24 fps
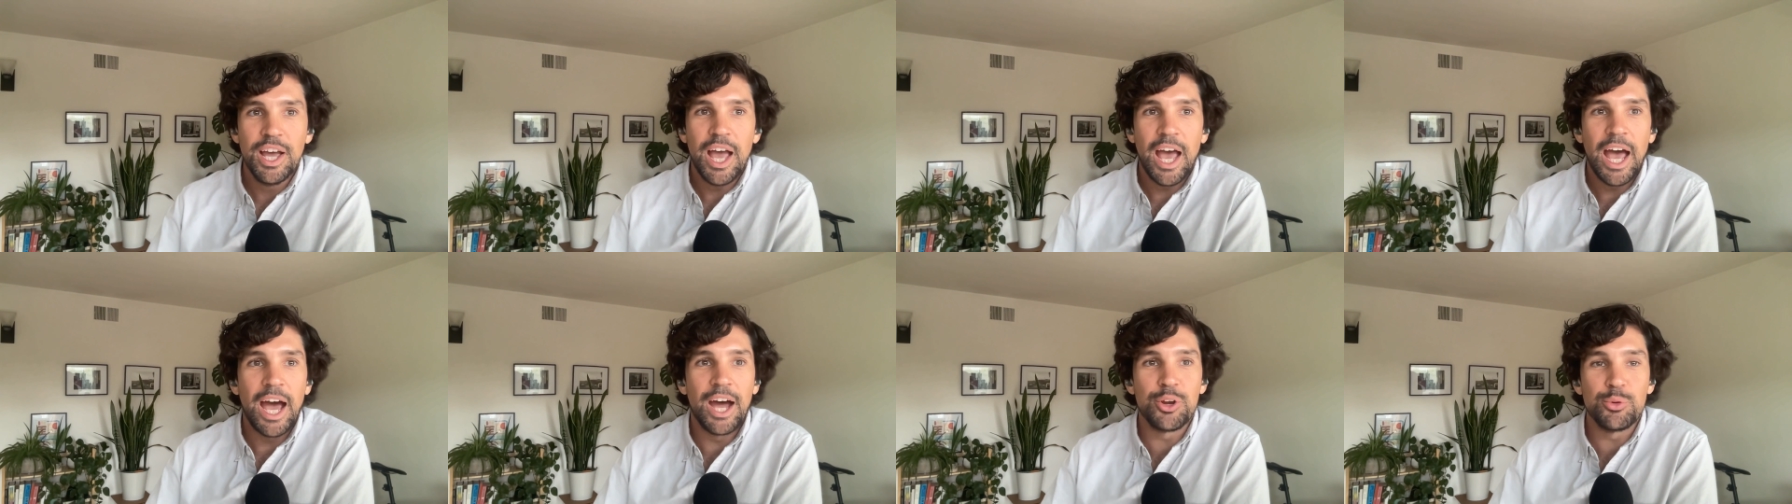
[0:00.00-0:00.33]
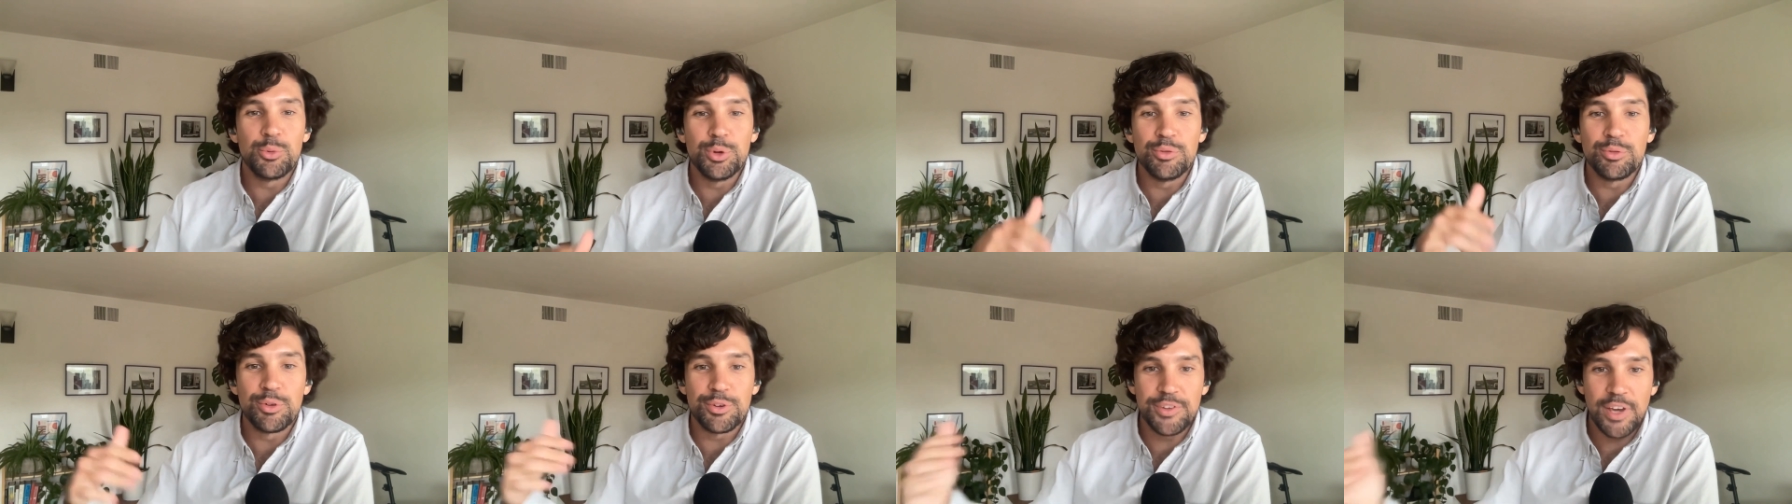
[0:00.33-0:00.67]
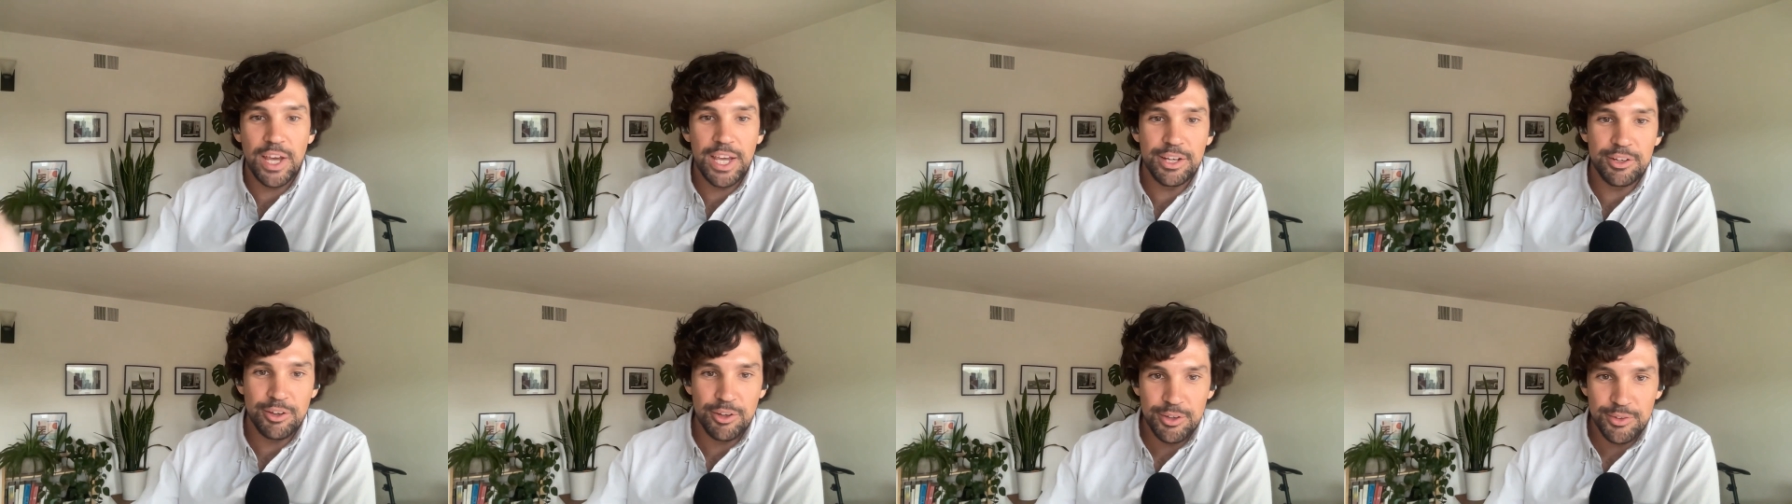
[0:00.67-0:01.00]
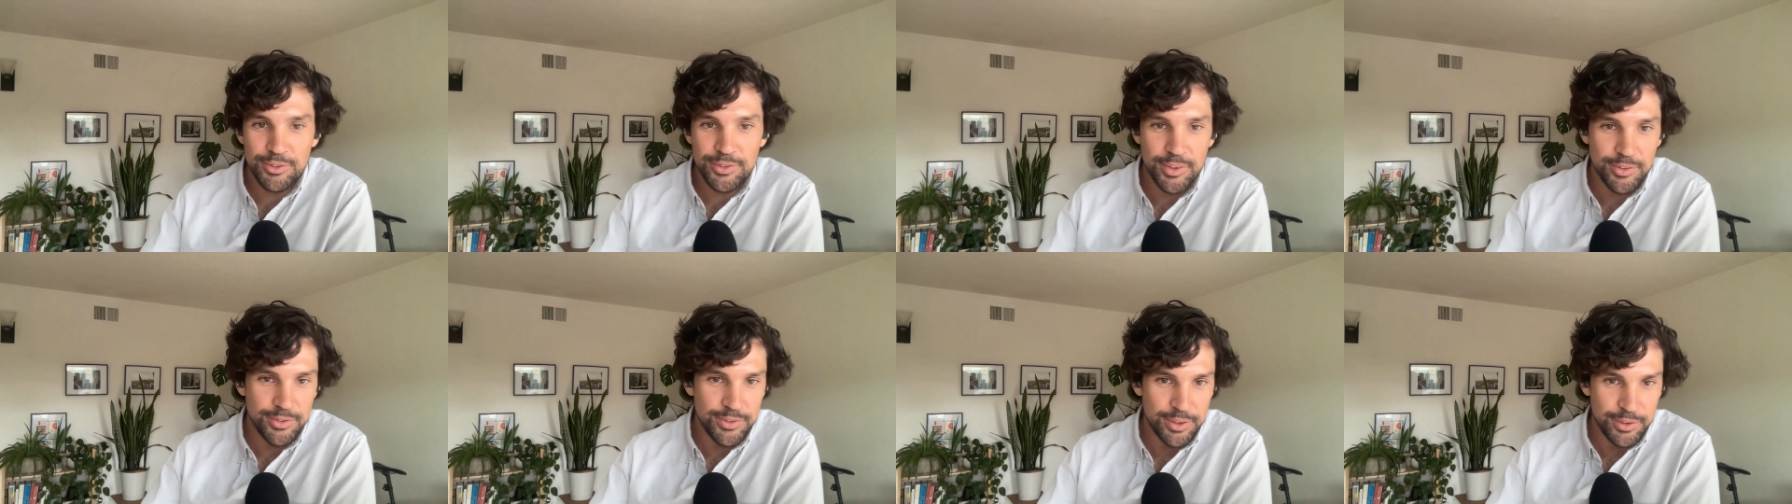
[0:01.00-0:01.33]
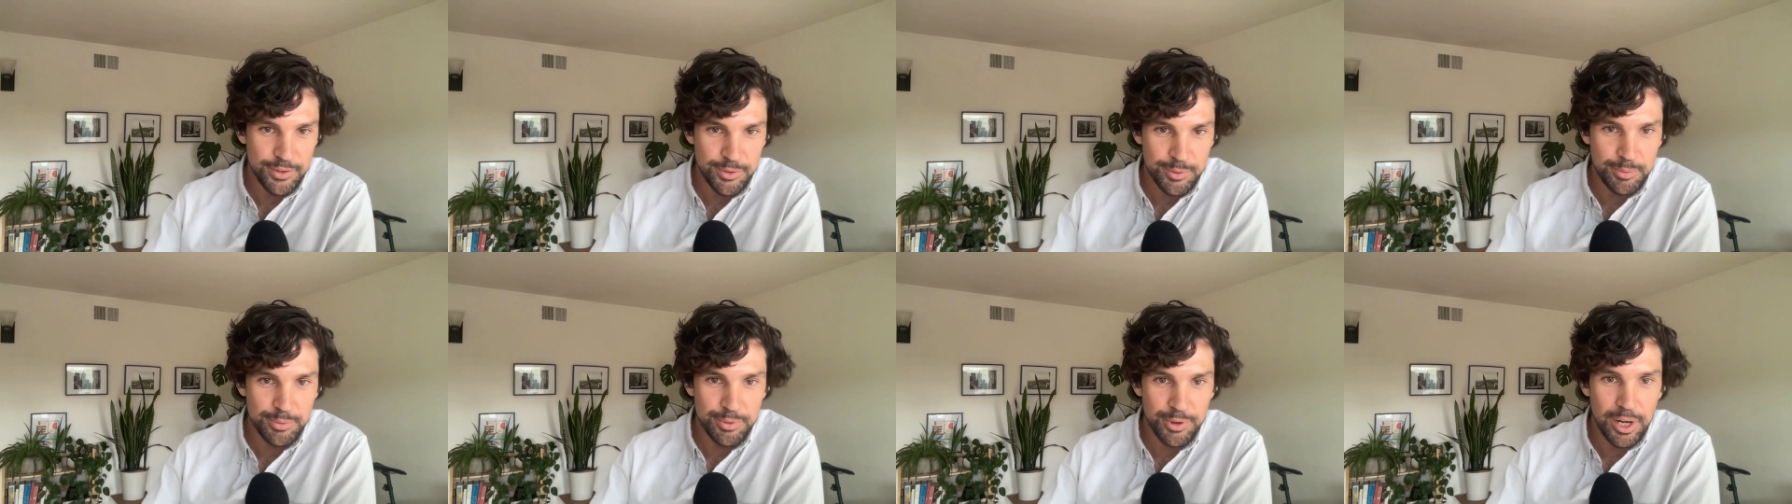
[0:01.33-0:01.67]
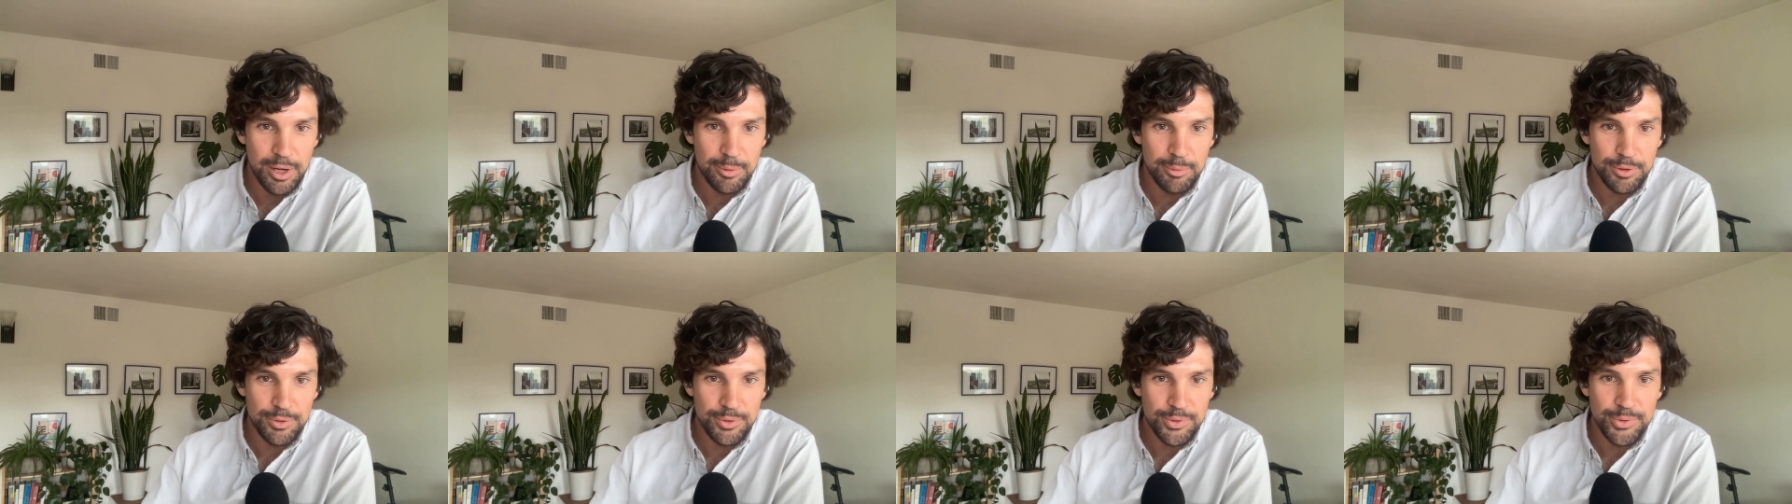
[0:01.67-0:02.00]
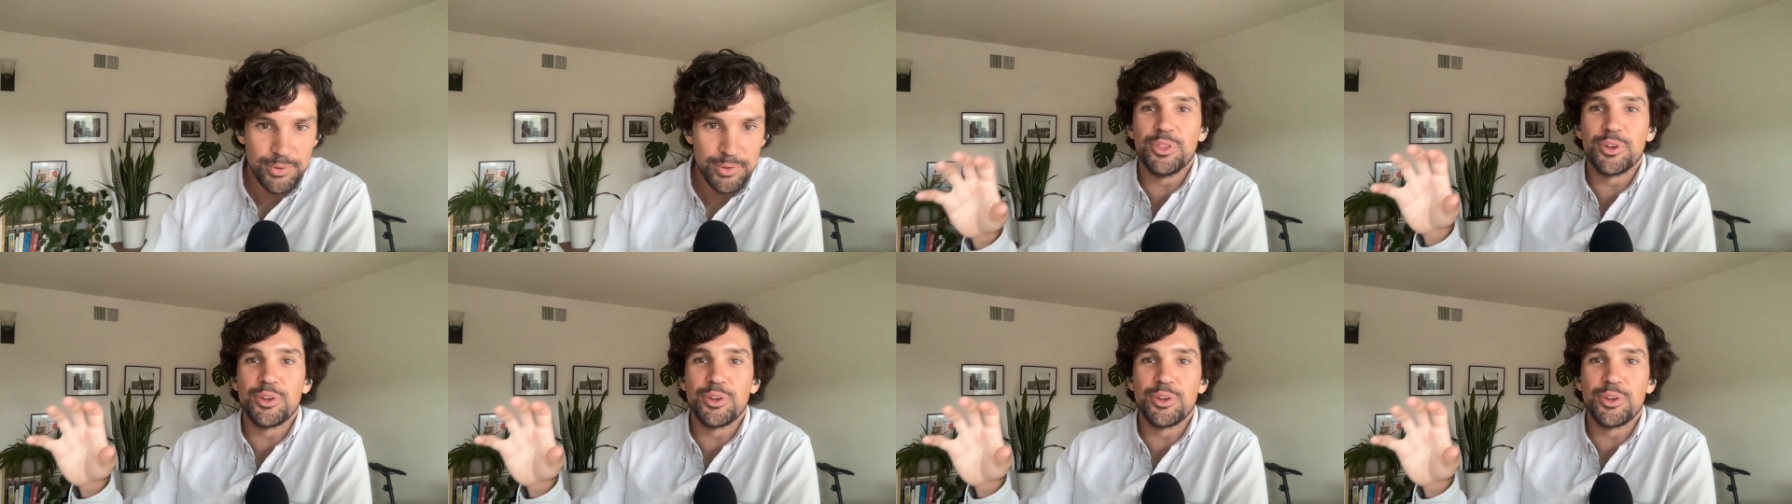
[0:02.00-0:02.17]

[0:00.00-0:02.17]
How do we retain our existing subscribers?